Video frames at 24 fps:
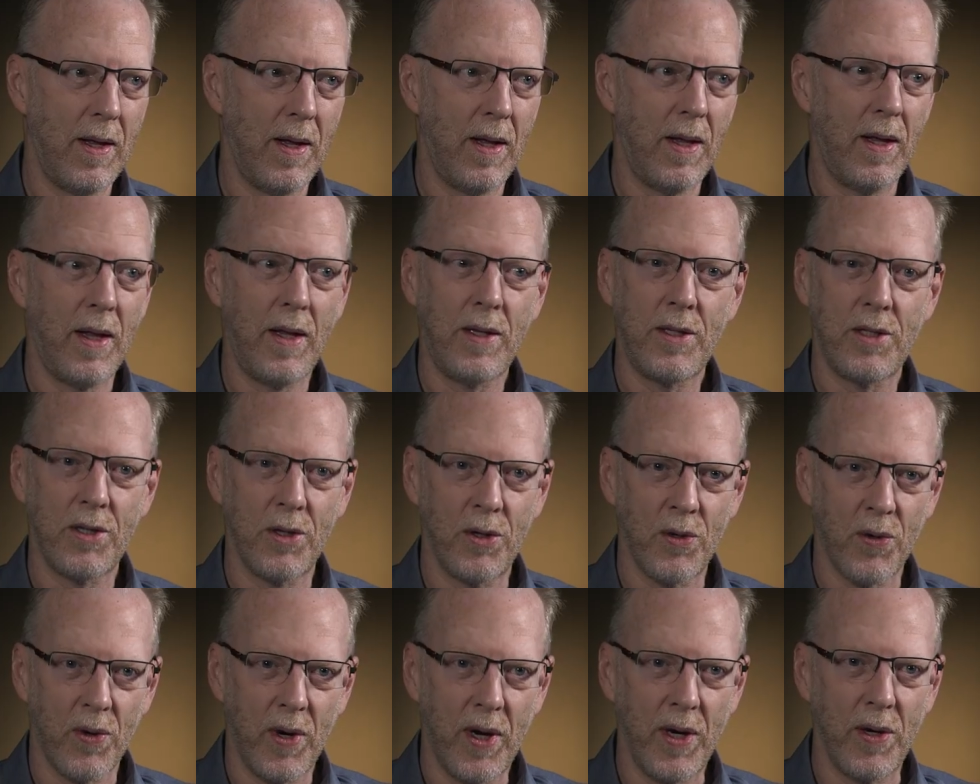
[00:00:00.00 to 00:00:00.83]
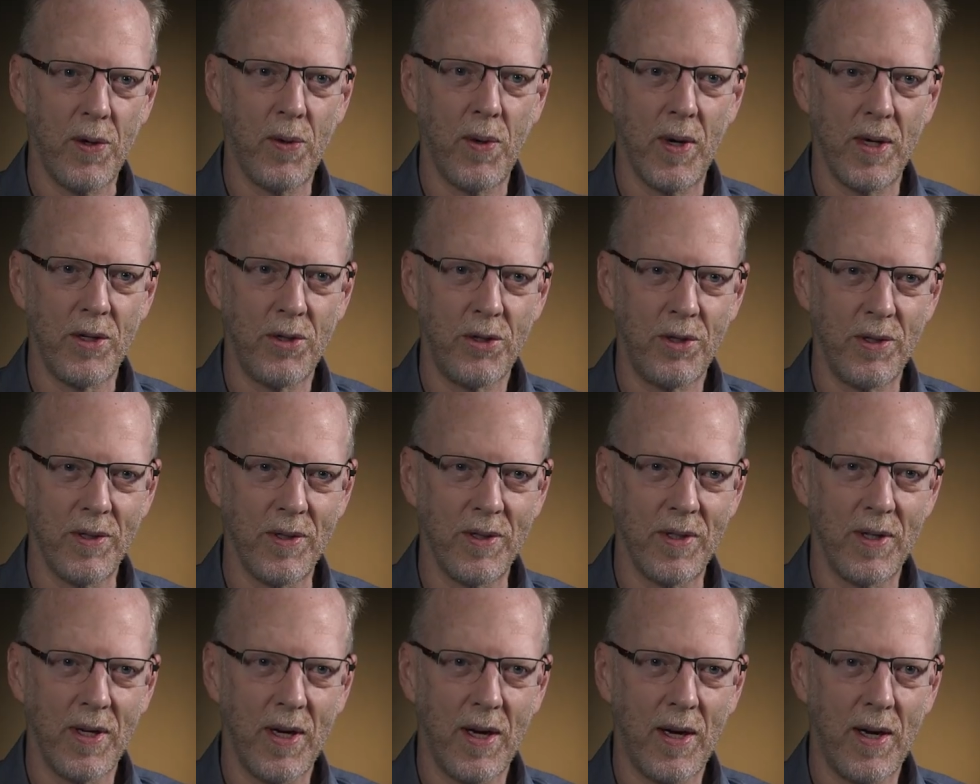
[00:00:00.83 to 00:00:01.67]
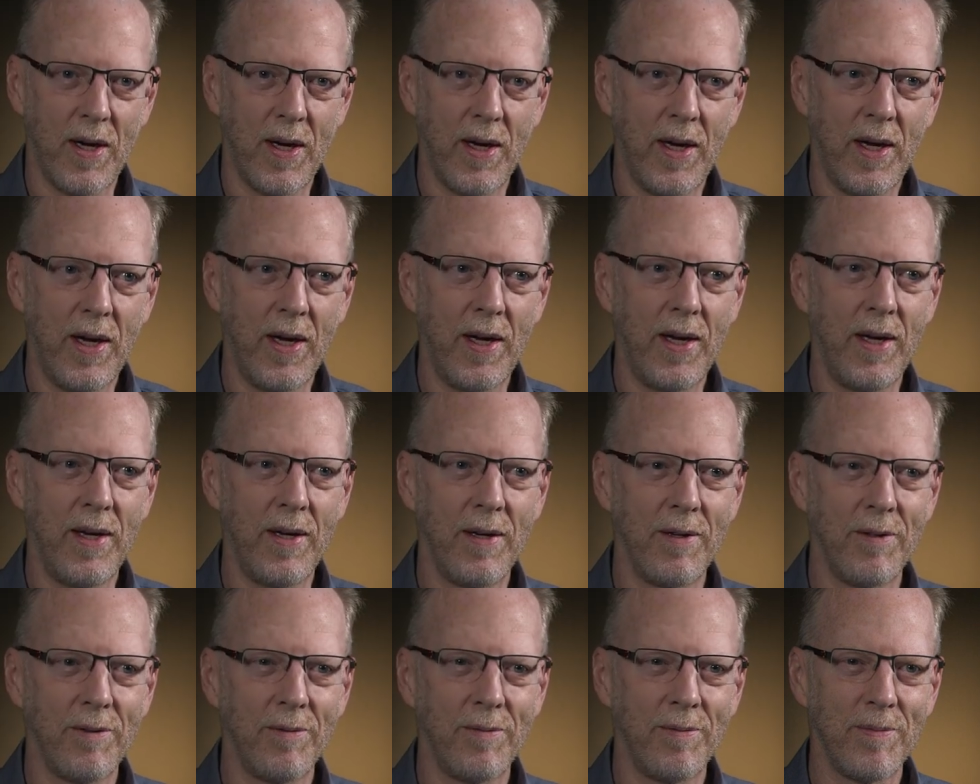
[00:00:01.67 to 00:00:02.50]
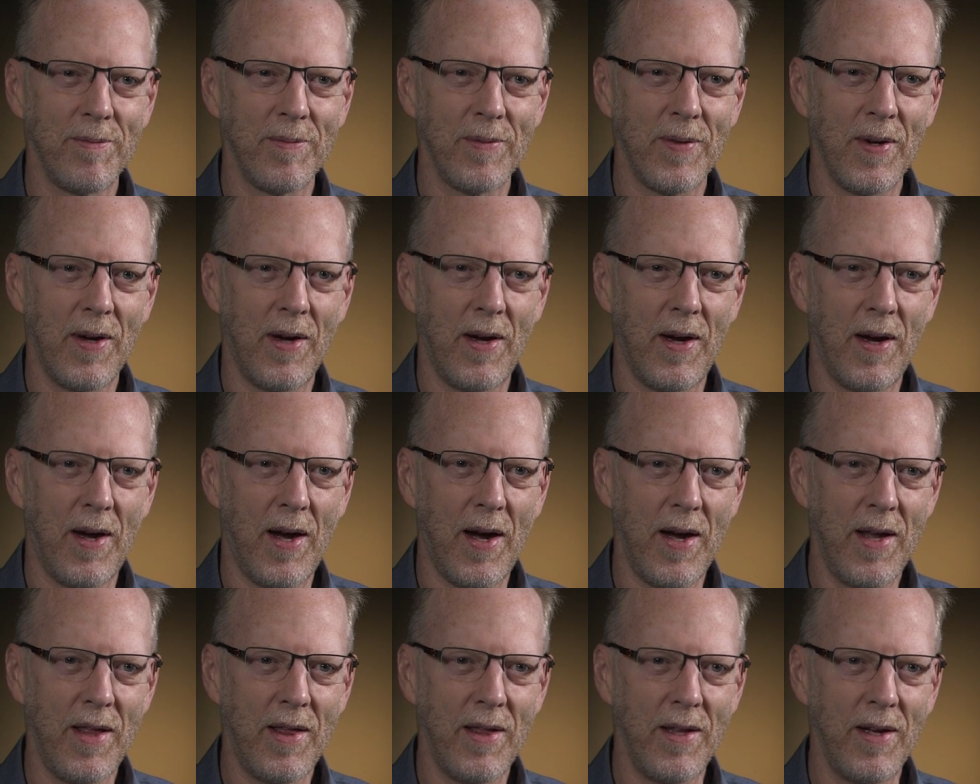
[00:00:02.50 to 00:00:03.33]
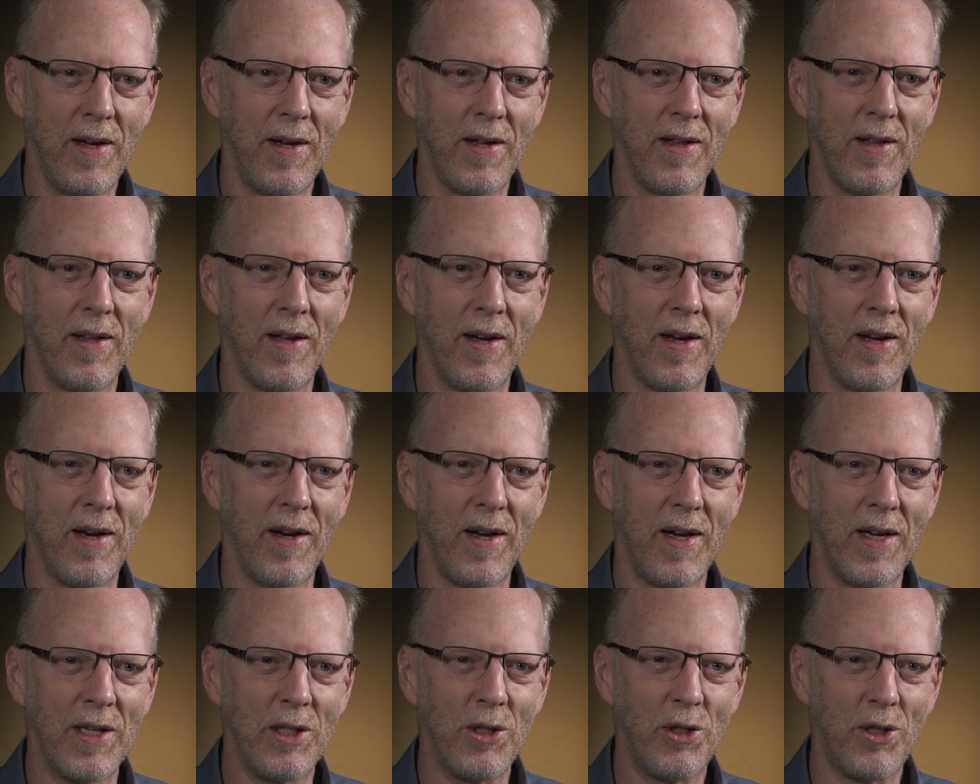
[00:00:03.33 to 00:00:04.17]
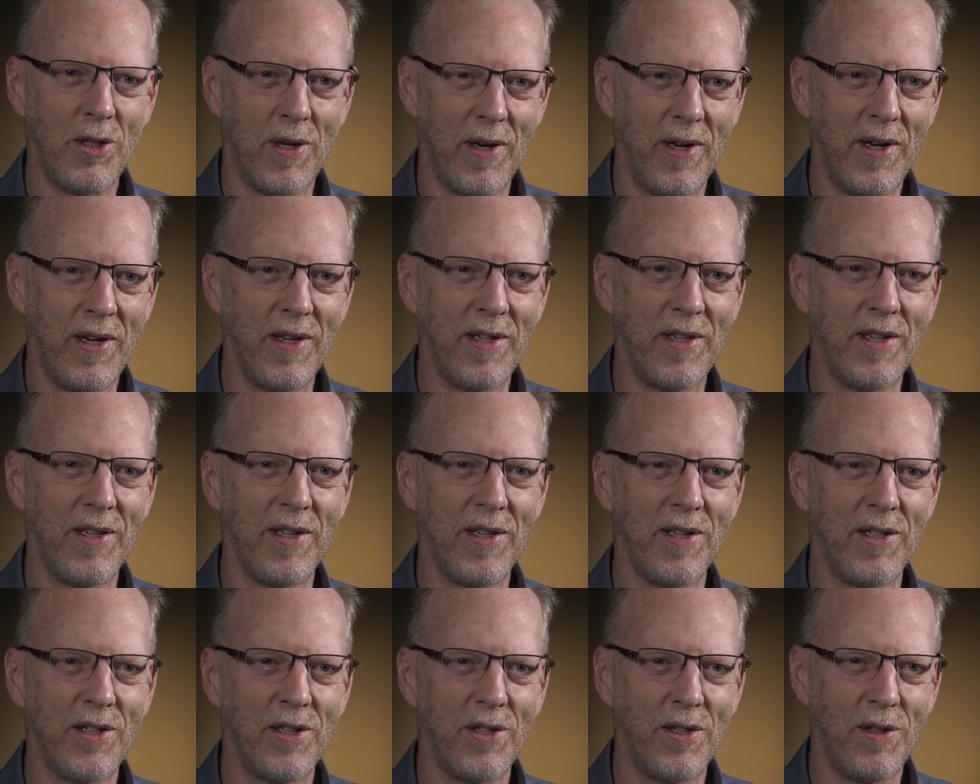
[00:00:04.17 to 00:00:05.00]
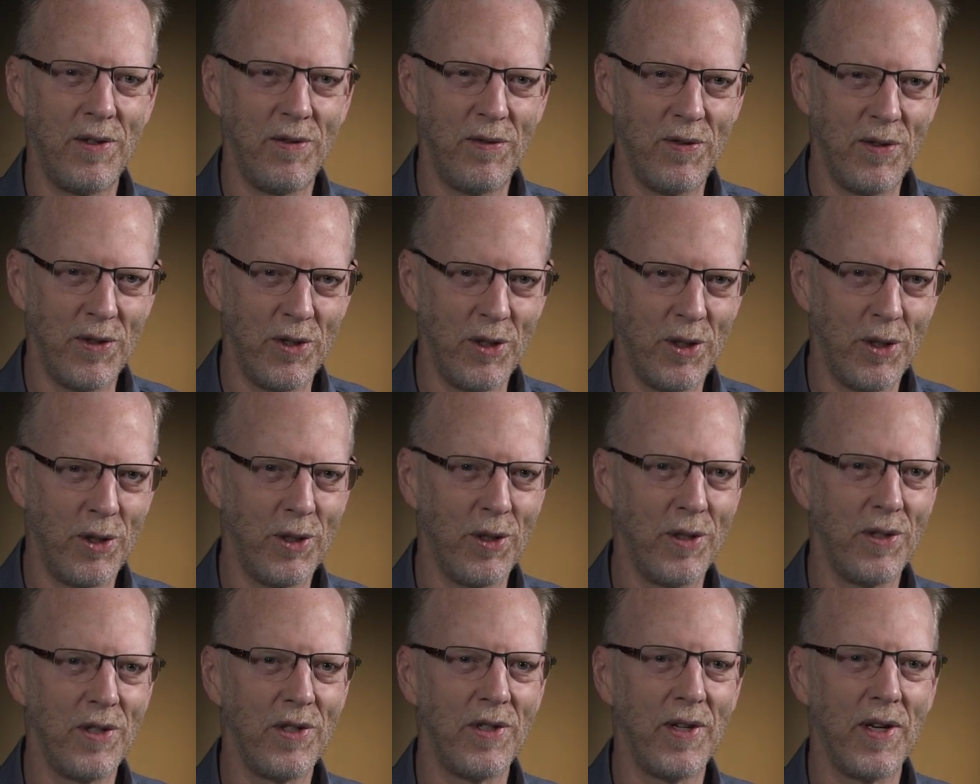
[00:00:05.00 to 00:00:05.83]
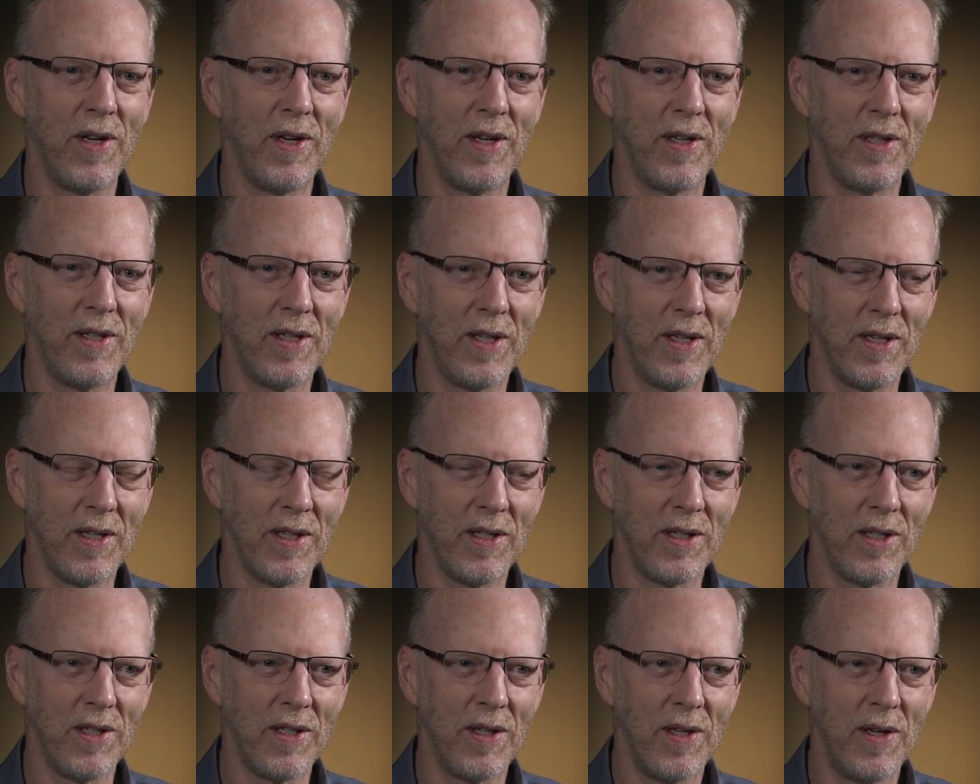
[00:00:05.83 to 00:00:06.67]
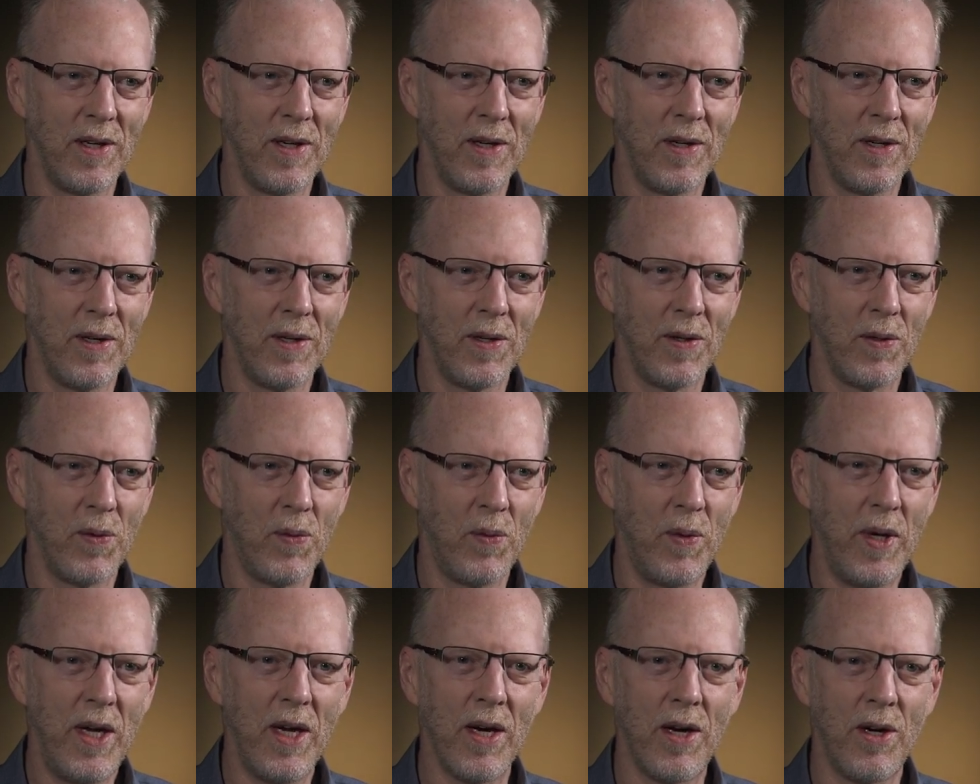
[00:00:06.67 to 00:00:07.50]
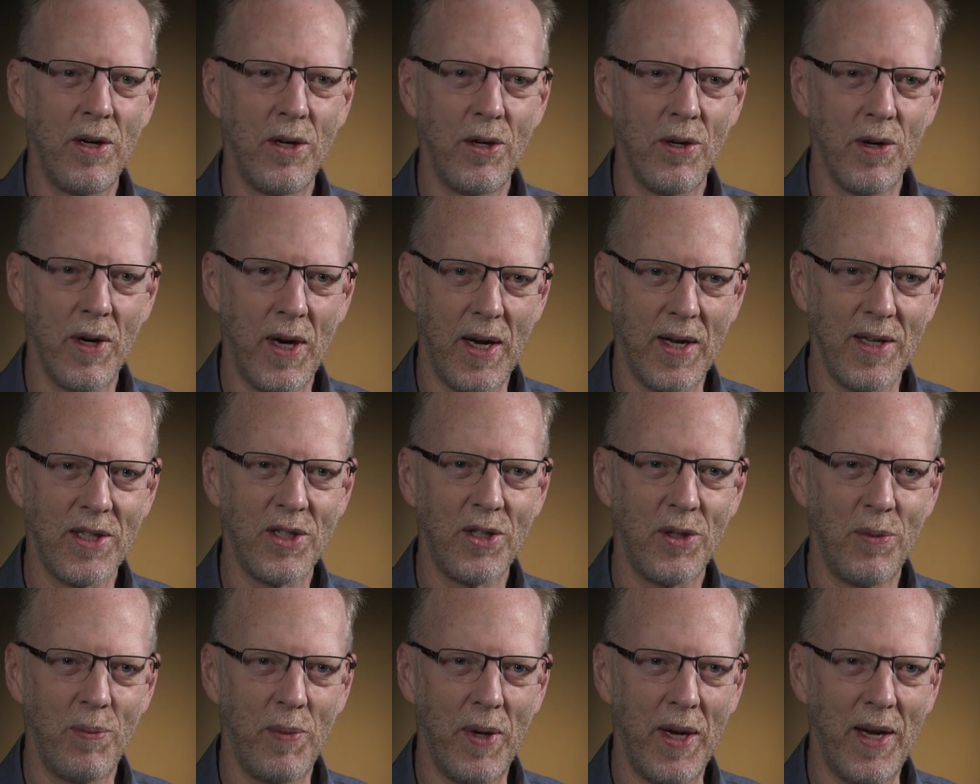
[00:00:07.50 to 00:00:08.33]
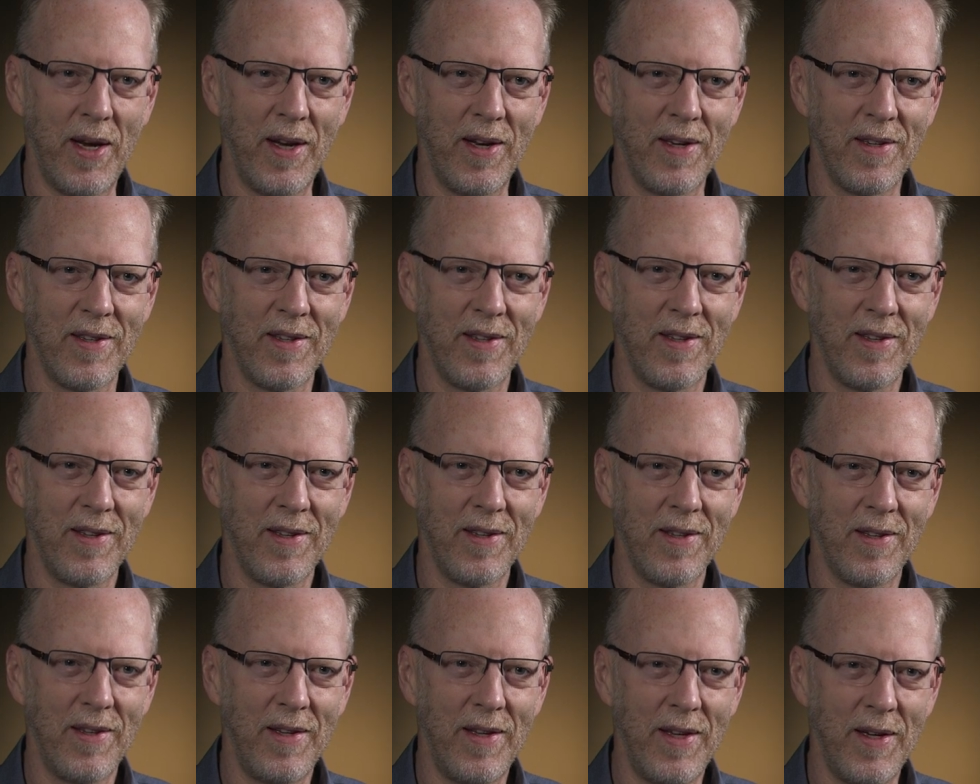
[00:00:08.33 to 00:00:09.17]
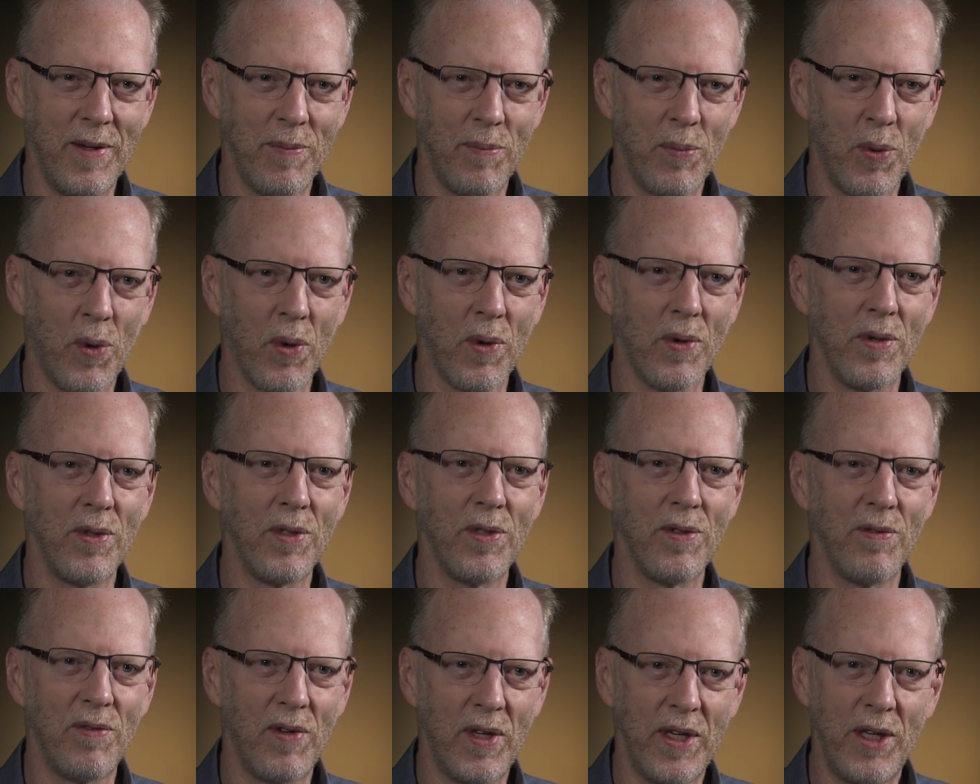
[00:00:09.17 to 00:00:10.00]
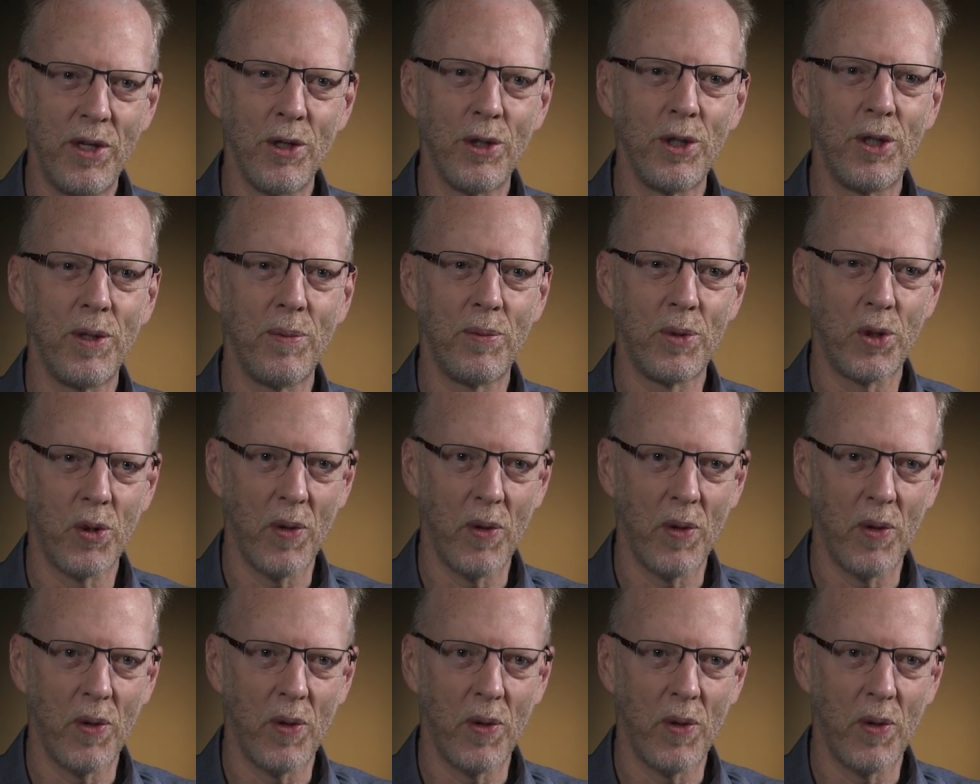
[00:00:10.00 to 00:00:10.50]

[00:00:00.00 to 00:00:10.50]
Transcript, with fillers: that's a great question. I I think that as scientists and physician scientists, we underestimate the importance of leadership